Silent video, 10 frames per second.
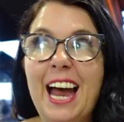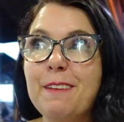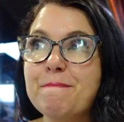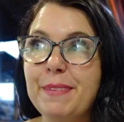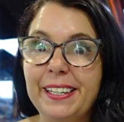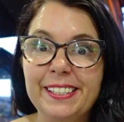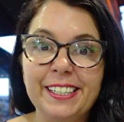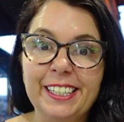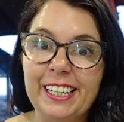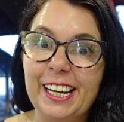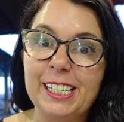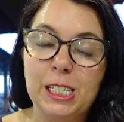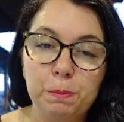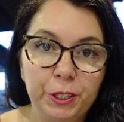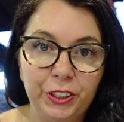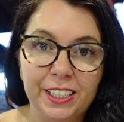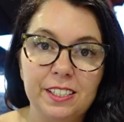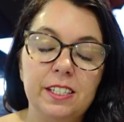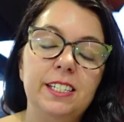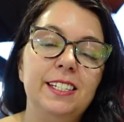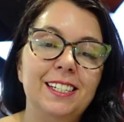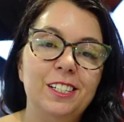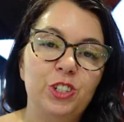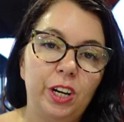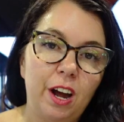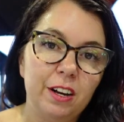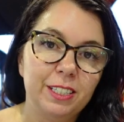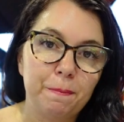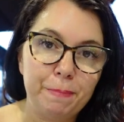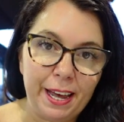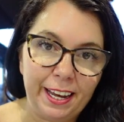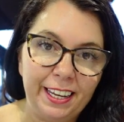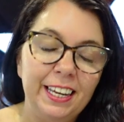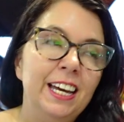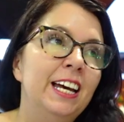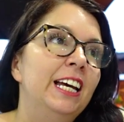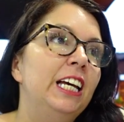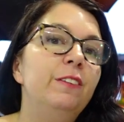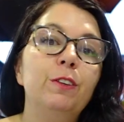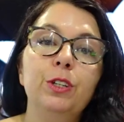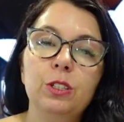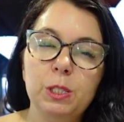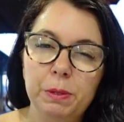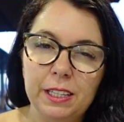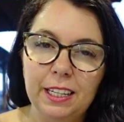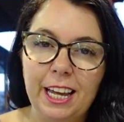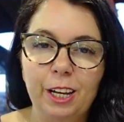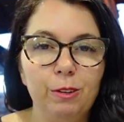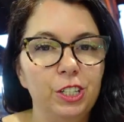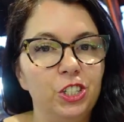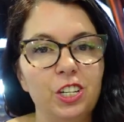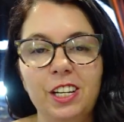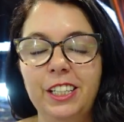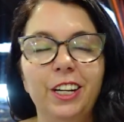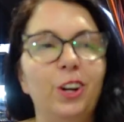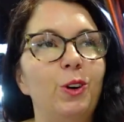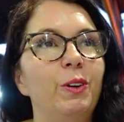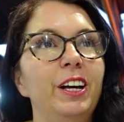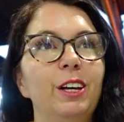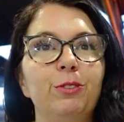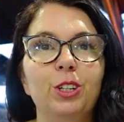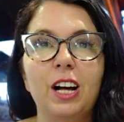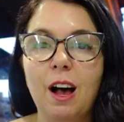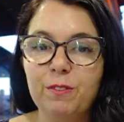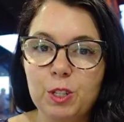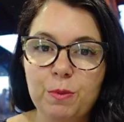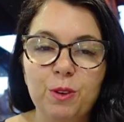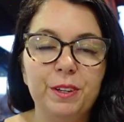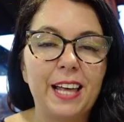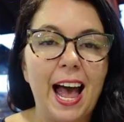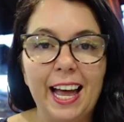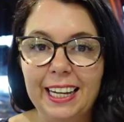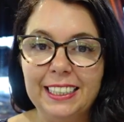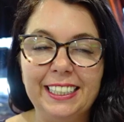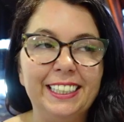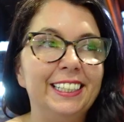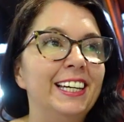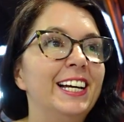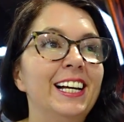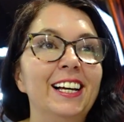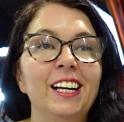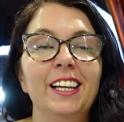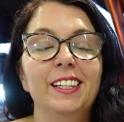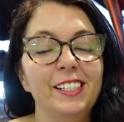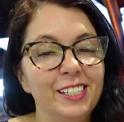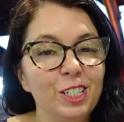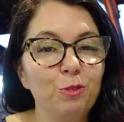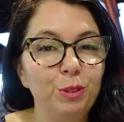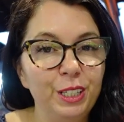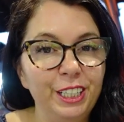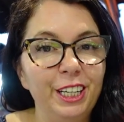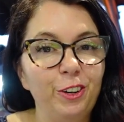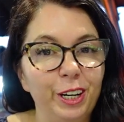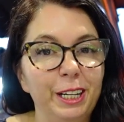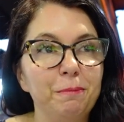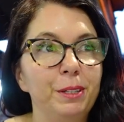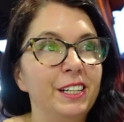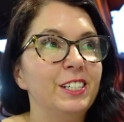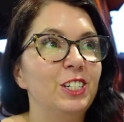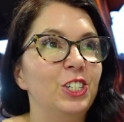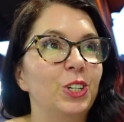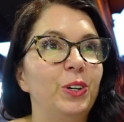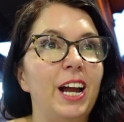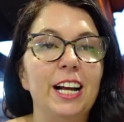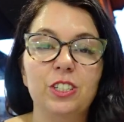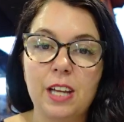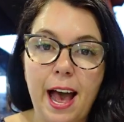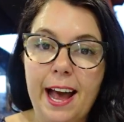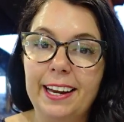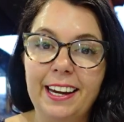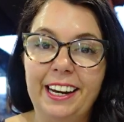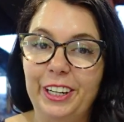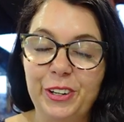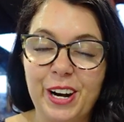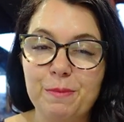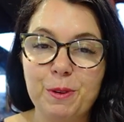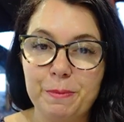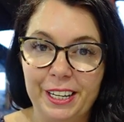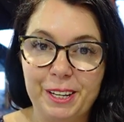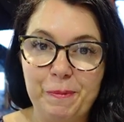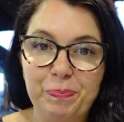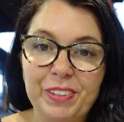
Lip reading: an amazing experience. This is in Jakarta Bay. Even if you don't speak the language, you know, if you're comfortable with haggling, this is a really great place to do it. I just had an incredible meal.